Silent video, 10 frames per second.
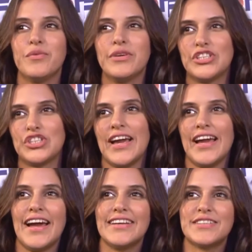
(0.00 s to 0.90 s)
yourself,
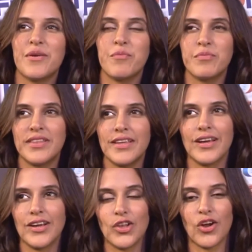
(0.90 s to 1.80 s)
having faith,
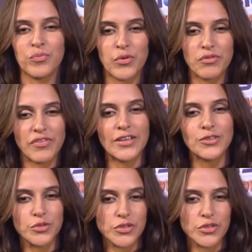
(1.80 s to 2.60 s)
and never give up on your